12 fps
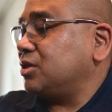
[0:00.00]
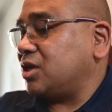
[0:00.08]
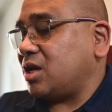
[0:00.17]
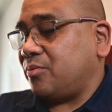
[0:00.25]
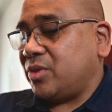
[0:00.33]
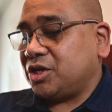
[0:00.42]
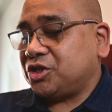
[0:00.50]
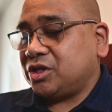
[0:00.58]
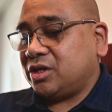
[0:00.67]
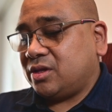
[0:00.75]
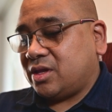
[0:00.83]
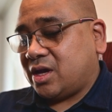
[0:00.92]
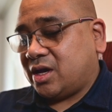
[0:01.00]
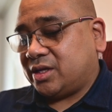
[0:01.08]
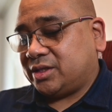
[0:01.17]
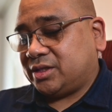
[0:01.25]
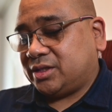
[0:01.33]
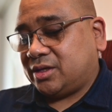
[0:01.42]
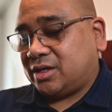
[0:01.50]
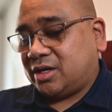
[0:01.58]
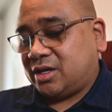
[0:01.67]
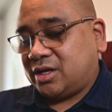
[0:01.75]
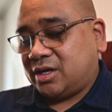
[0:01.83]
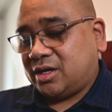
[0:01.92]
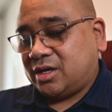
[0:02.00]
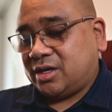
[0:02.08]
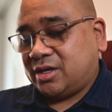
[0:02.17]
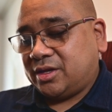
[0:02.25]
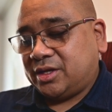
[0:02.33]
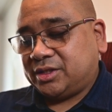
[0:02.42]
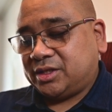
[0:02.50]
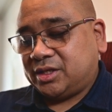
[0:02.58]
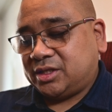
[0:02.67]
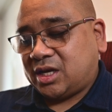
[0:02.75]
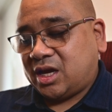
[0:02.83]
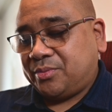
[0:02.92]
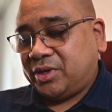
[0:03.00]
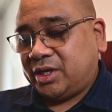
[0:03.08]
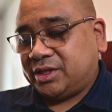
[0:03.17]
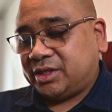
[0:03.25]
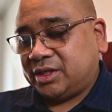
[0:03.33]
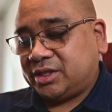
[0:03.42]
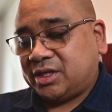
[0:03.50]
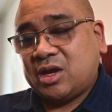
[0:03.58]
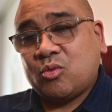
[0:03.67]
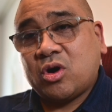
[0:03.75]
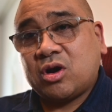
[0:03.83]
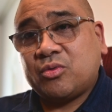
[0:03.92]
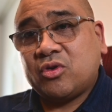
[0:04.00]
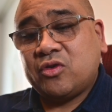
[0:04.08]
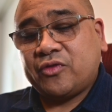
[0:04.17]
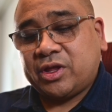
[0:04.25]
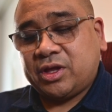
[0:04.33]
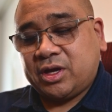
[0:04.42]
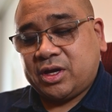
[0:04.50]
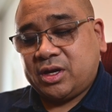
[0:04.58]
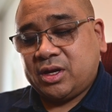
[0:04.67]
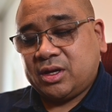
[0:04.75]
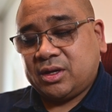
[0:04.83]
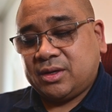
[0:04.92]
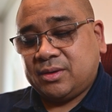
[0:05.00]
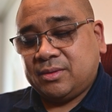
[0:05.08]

Did I mention that uh, this is IP68 waterproof? I think I did.